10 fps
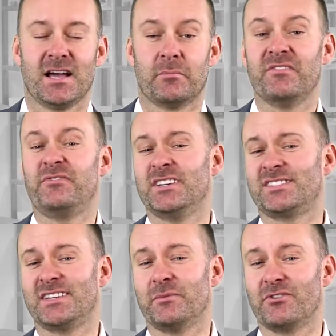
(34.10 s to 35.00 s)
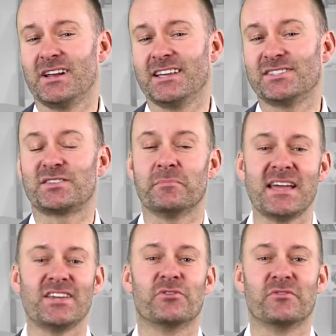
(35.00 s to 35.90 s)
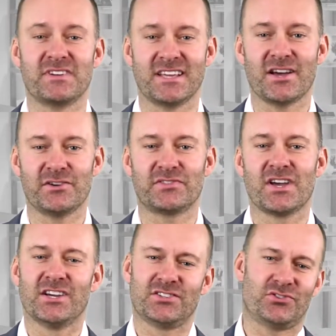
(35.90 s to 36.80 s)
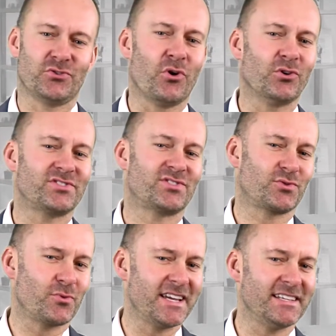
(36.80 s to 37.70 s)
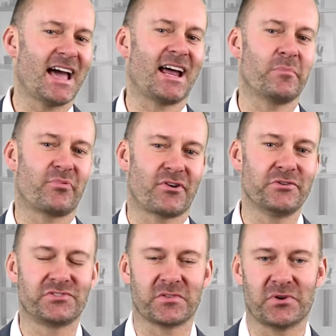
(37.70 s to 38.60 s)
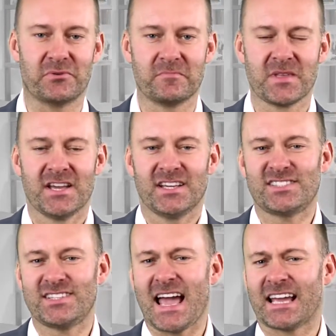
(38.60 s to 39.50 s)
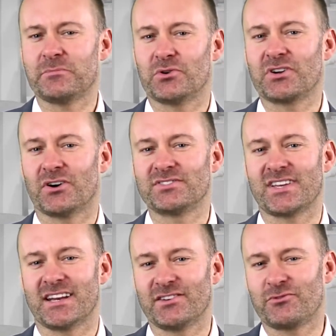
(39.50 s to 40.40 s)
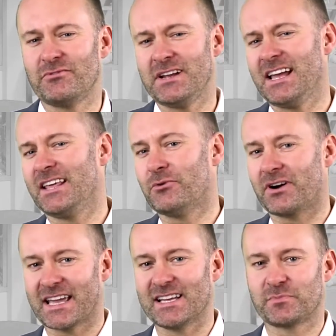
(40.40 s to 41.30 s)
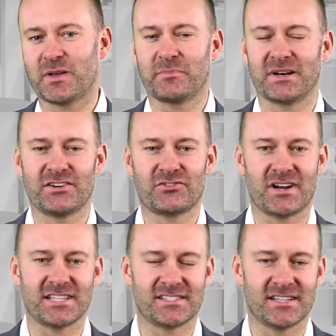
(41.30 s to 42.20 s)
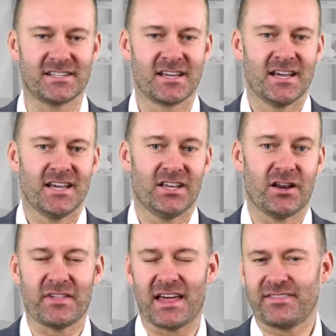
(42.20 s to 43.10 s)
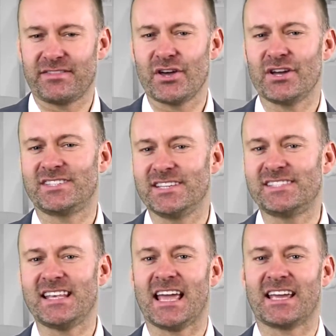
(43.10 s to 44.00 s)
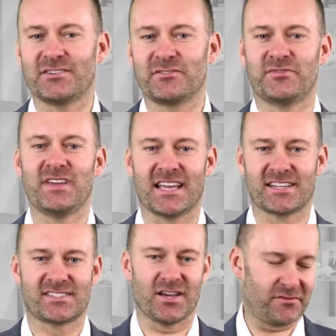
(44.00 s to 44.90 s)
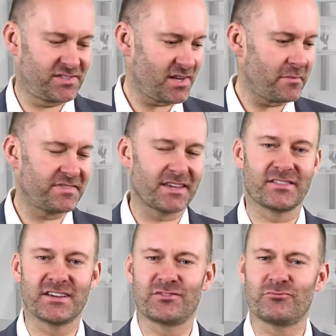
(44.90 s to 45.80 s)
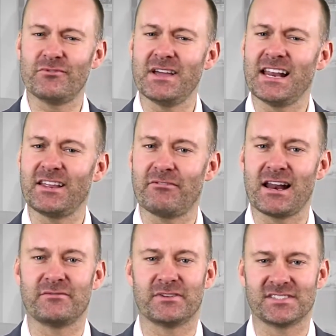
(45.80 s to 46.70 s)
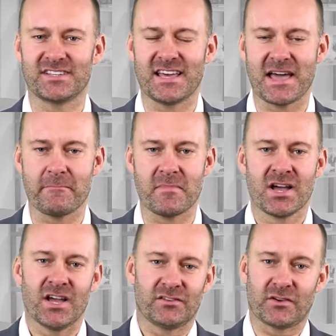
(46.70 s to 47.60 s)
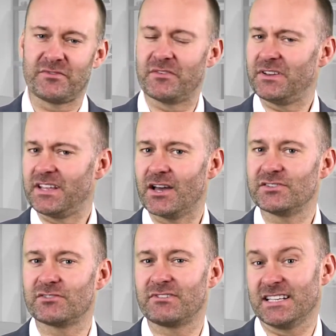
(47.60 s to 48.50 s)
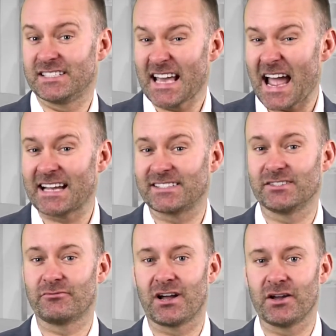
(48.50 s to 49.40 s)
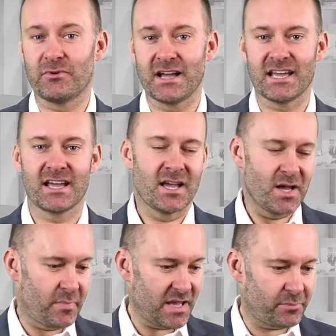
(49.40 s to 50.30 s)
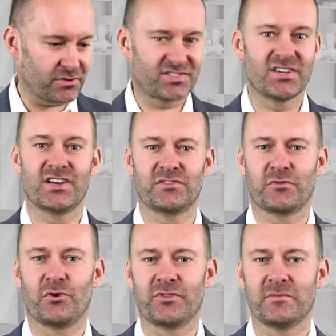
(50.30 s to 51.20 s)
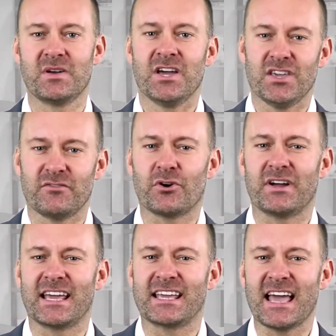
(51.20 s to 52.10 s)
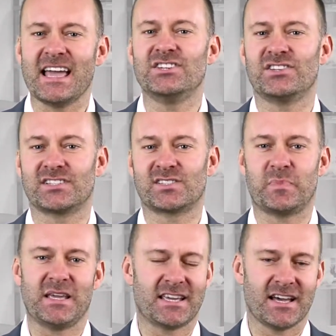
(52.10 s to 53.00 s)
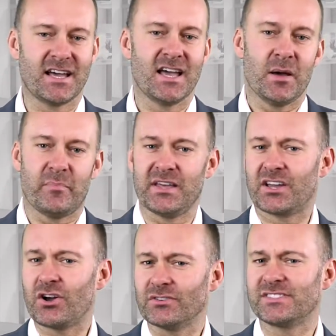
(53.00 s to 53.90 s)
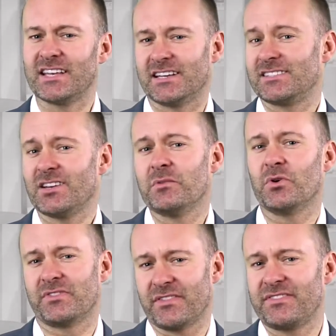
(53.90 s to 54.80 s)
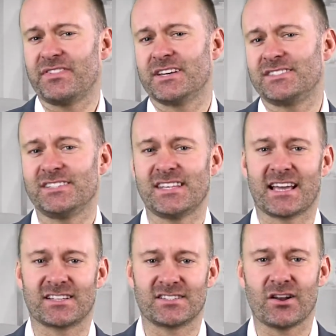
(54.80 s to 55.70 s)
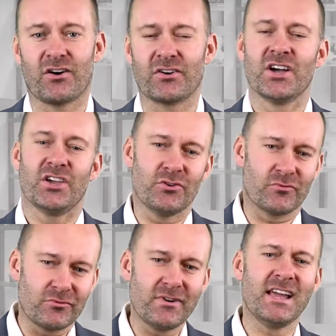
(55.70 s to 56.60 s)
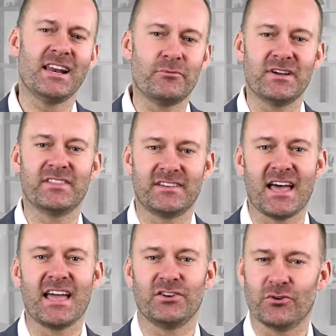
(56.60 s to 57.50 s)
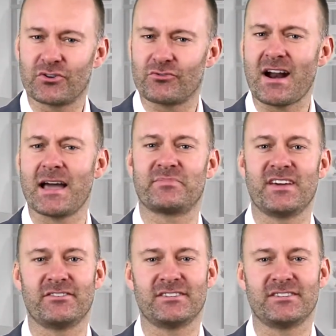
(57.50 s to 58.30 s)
My first tip really is to make your videos short, sweet and approachable. Snackable content is really what gets people interested. You know, that 30-second fix of something that is really relevant to them. So if your videos are really tagged in the right way, people search for them, you've got an engaging speaker, but the content is no more than 30 seconds long, you'll really win the day and you'll grab their